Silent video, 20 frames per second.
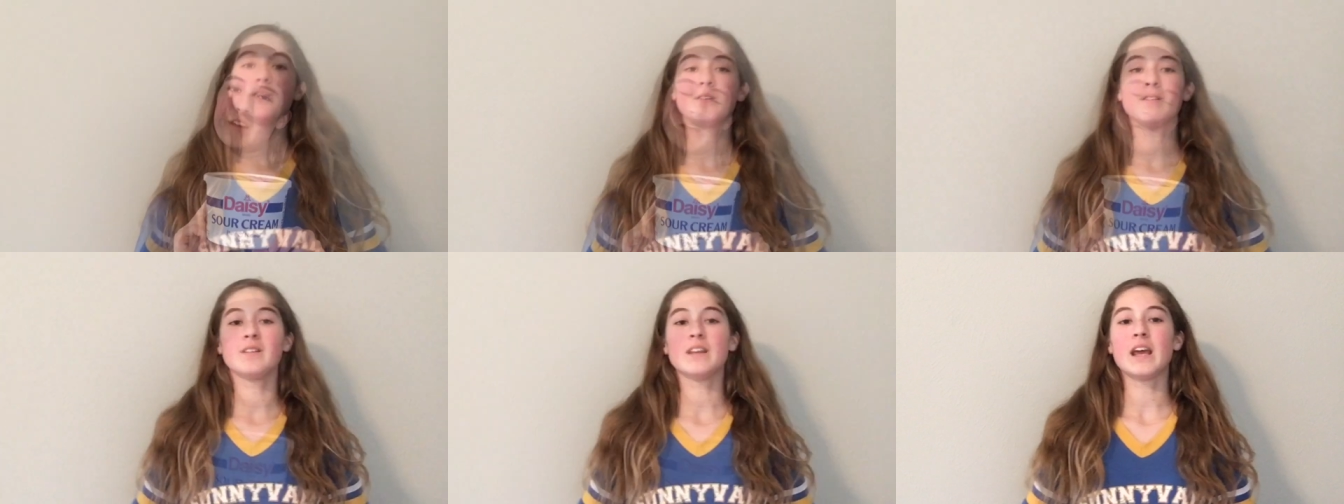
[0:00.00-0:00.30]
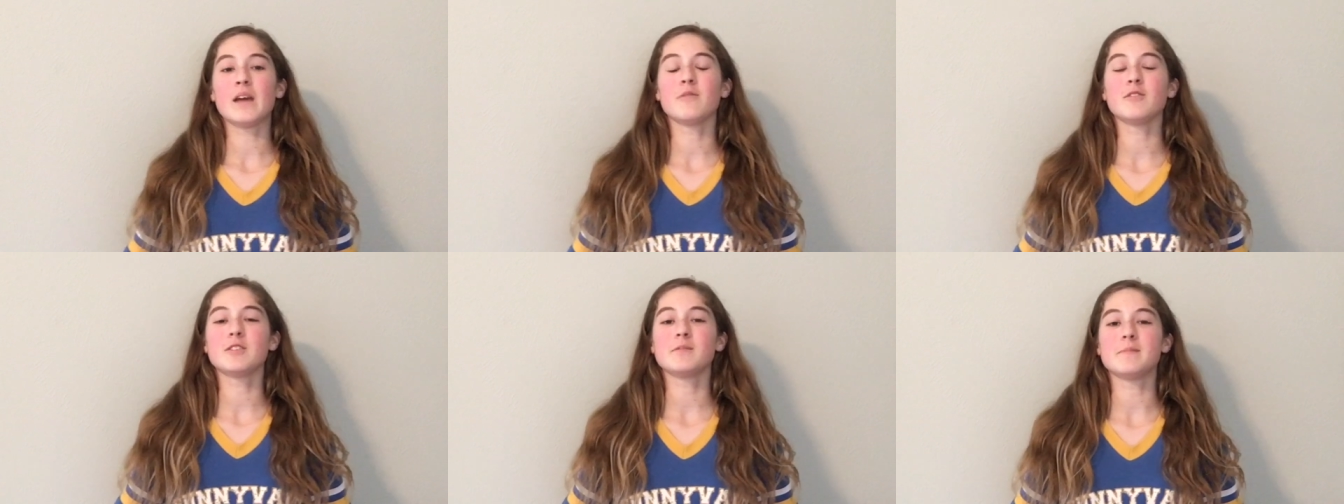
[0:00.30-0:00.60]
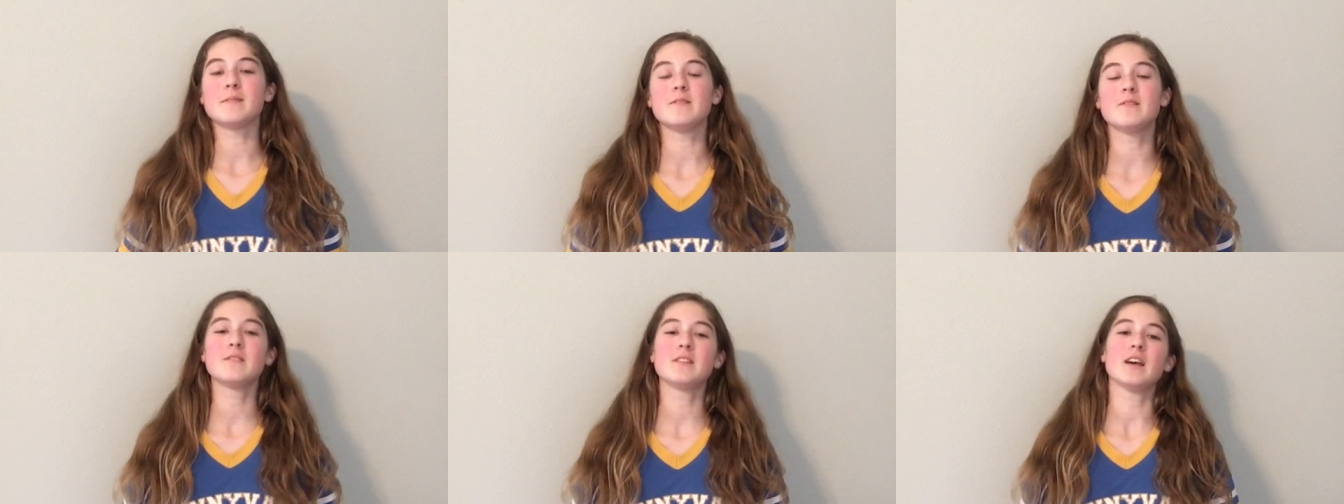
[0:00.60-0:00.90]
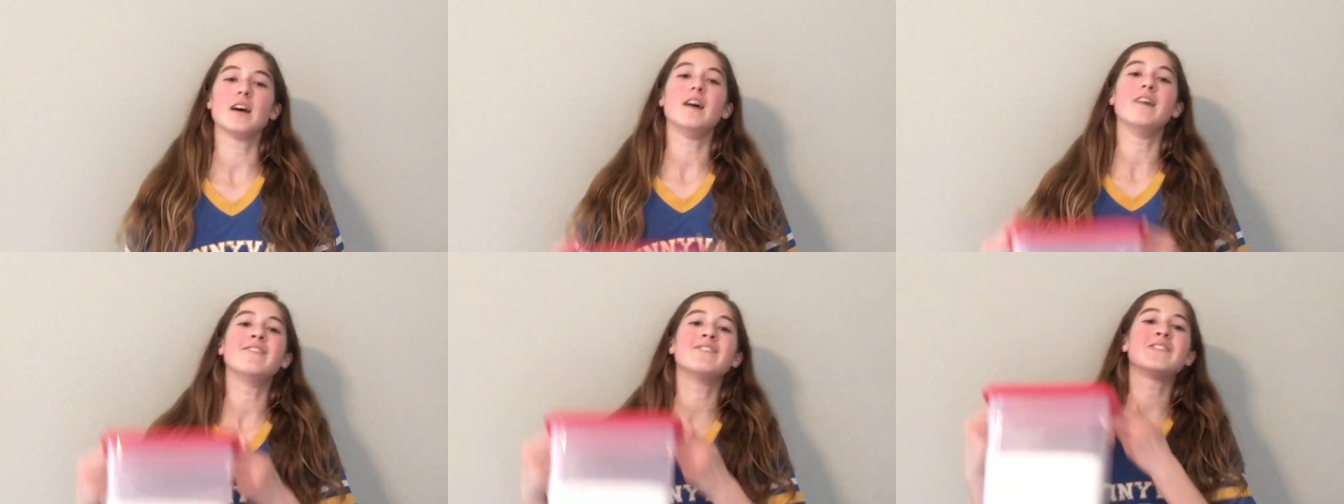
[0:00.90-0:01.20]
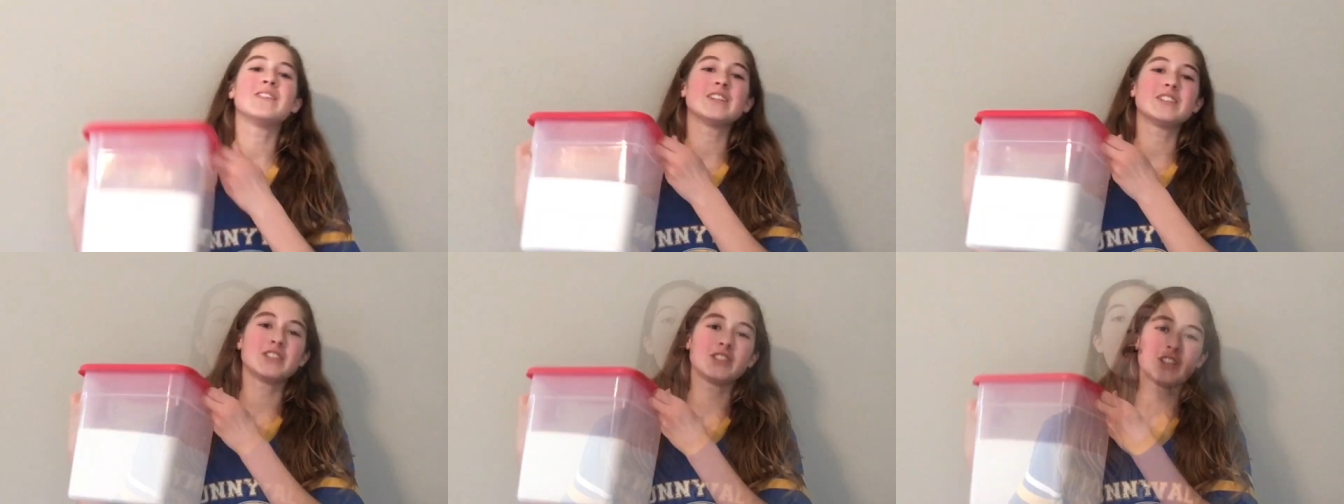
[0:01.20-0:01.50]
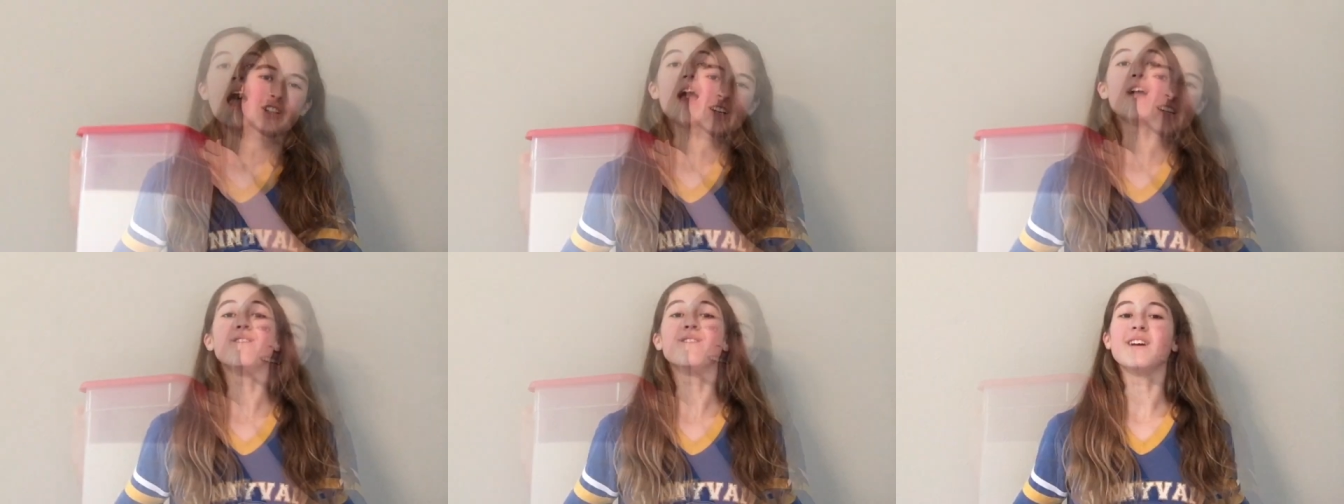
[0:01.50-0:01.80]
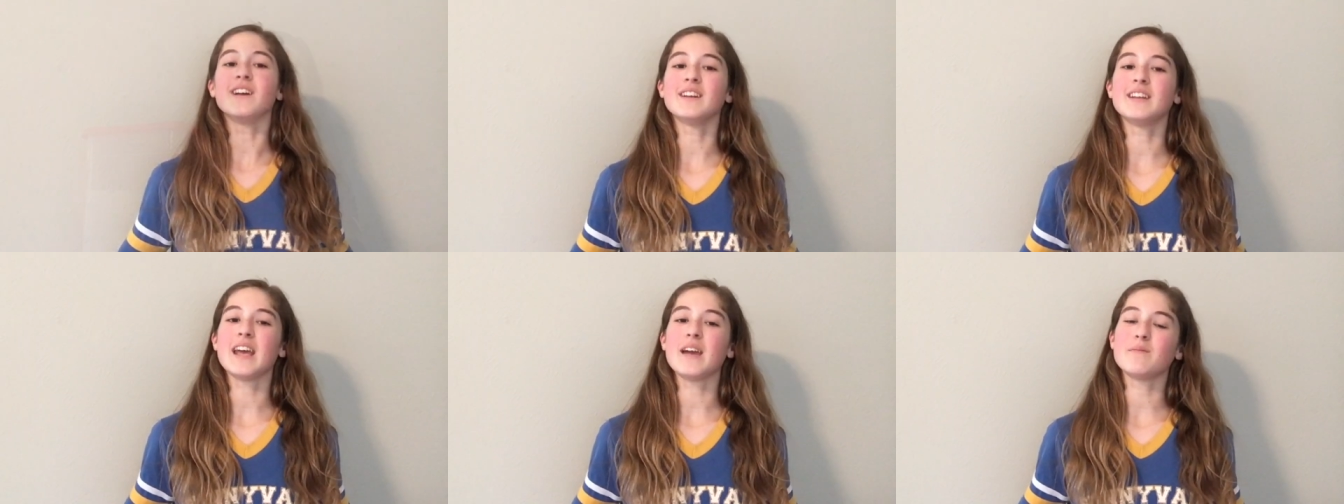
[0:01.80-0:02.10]
2 tablespoons of sugar, and
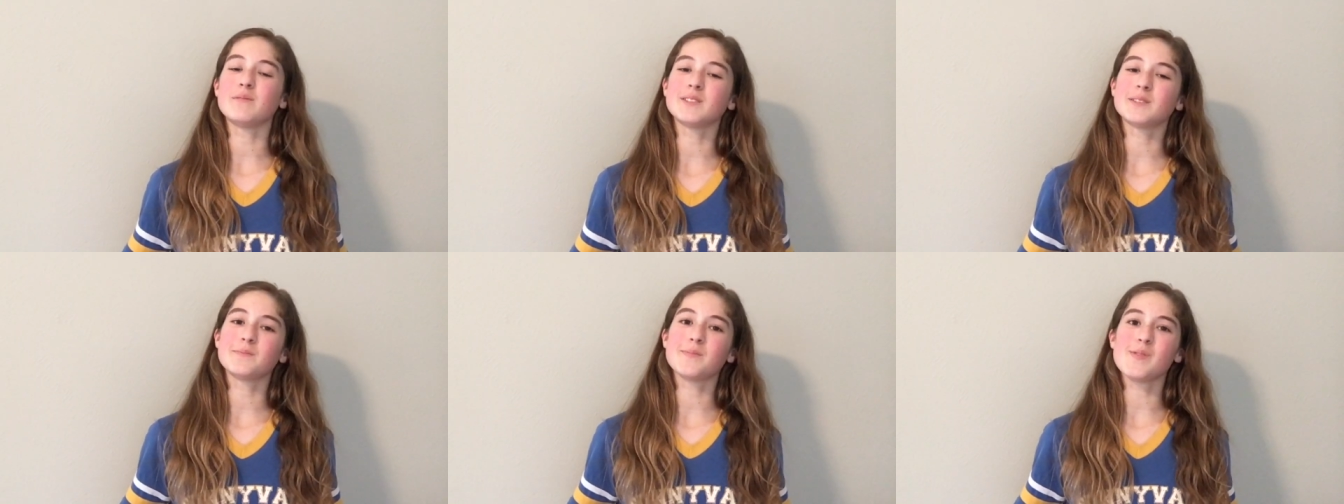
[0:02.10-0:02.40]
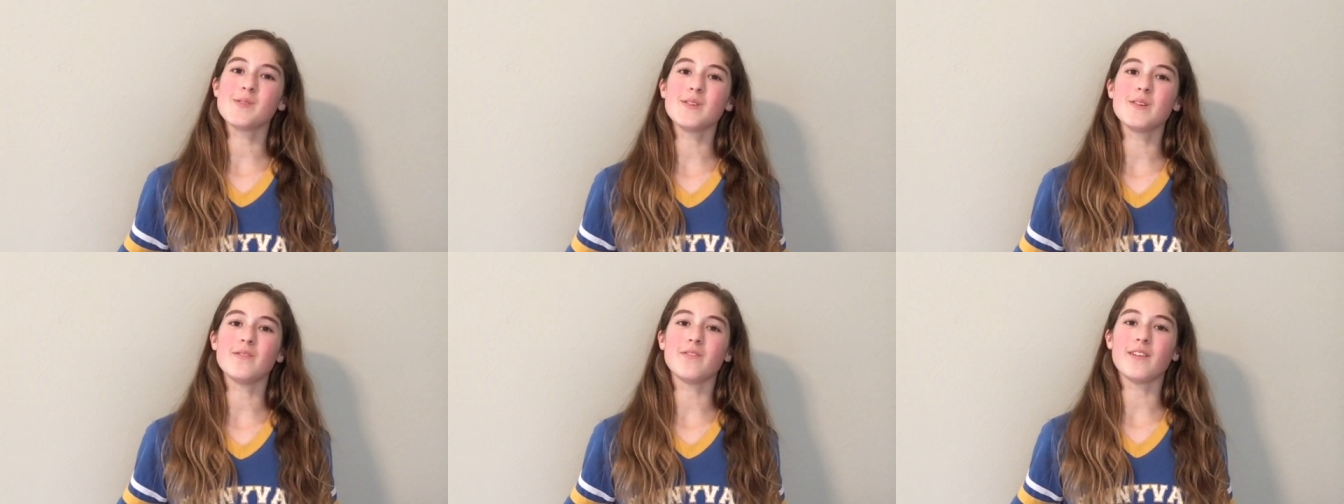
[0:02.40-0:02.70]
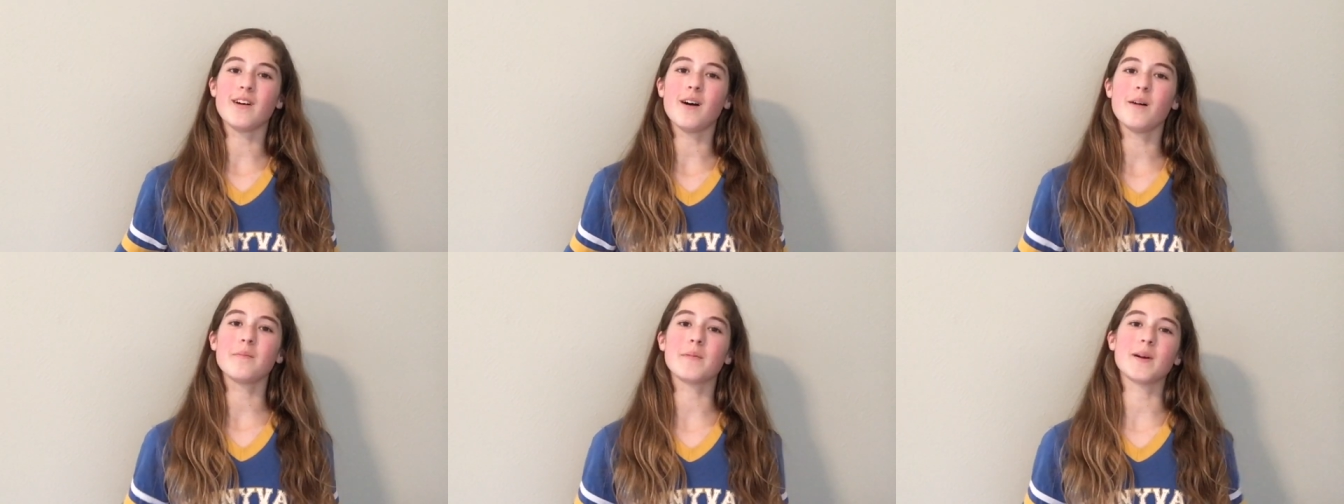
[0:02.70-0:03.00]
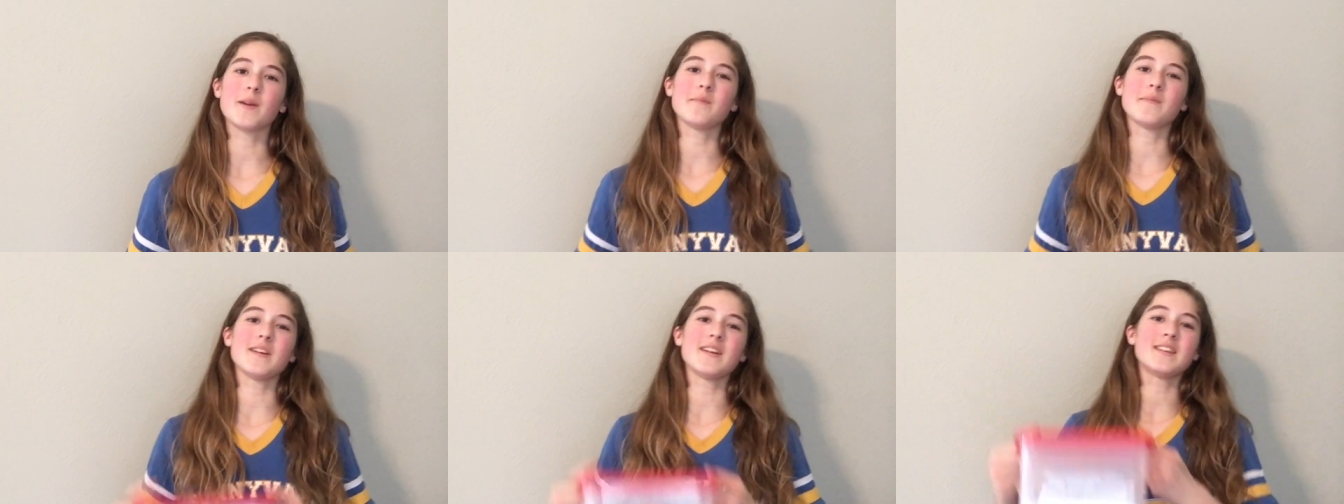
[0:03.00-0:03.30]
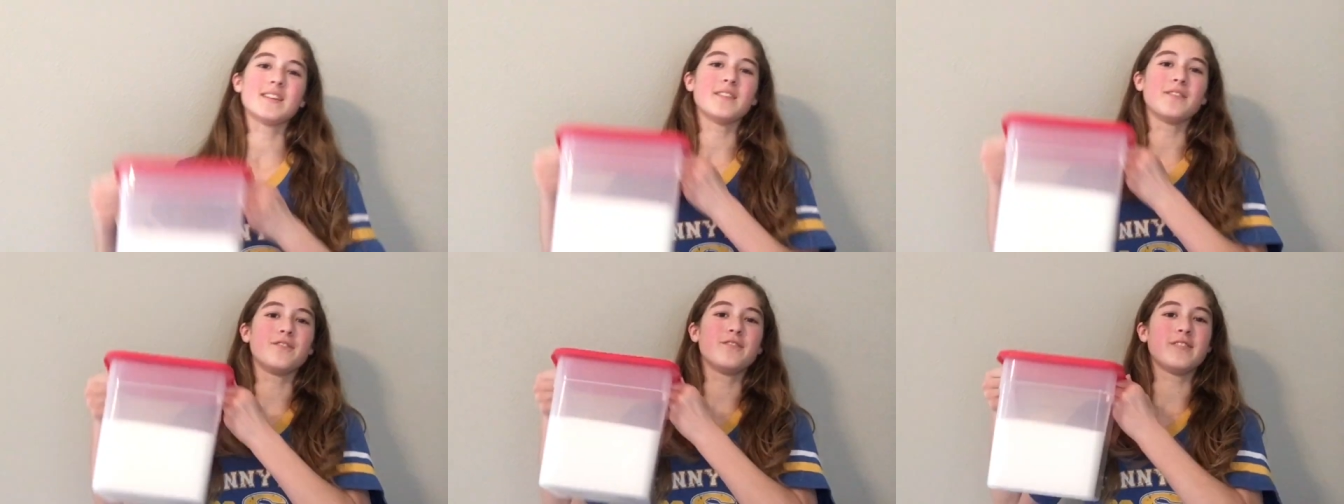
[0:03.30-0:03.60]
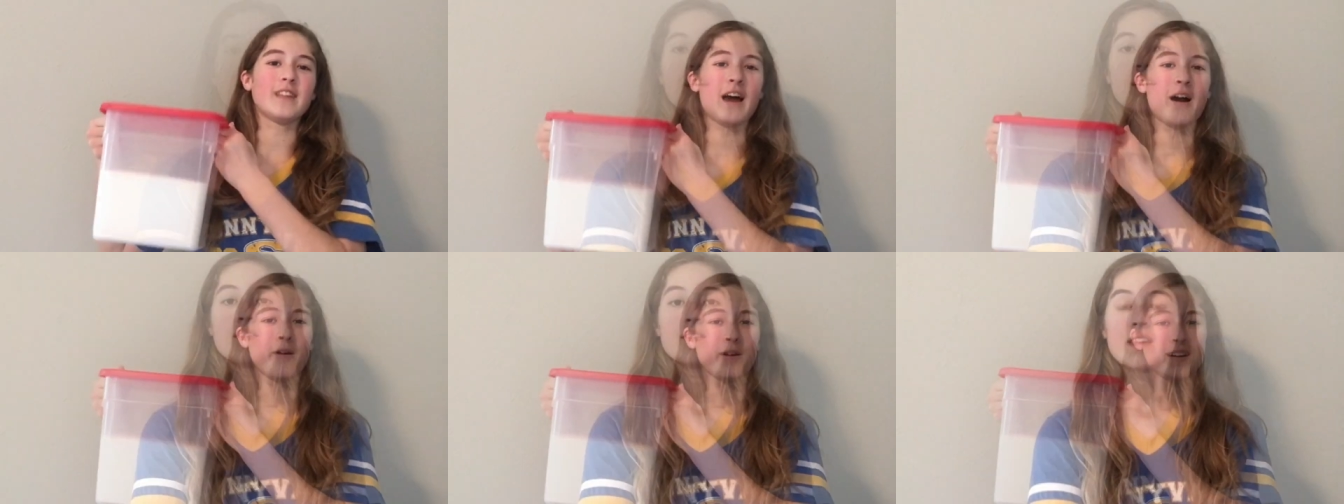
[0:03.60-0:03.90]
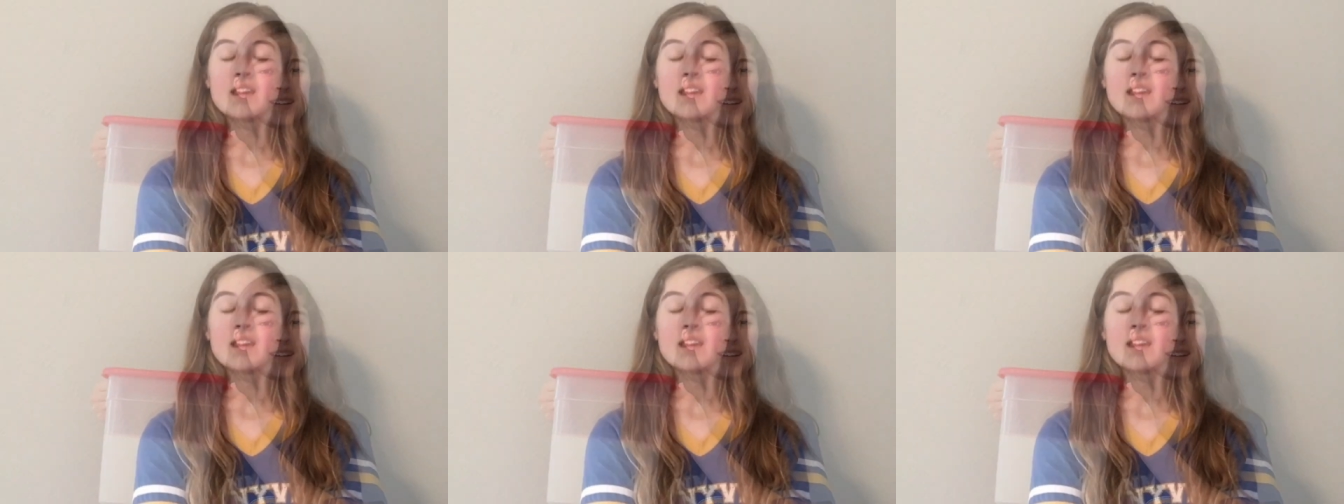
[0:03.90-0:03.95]
1 tablespoon of all-purpose flour.